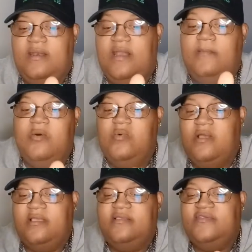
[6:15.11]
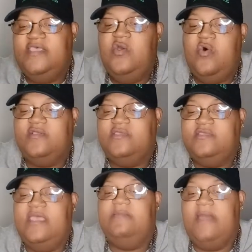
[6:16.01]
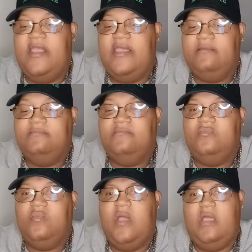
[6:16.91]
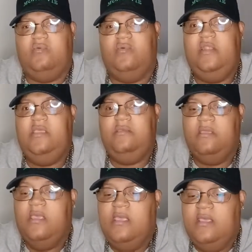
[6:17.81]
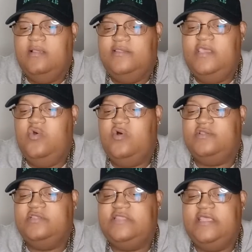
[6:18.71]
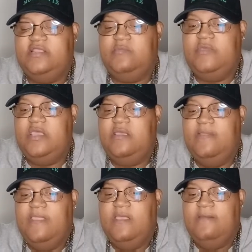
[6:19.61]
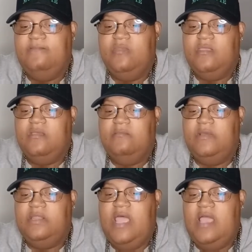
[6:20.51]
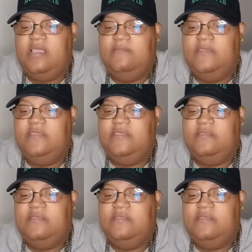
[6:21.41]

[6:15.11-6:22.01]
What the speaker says: Number 1. Seahorses get married. Wow, really? Seahorses tend to be monogamous.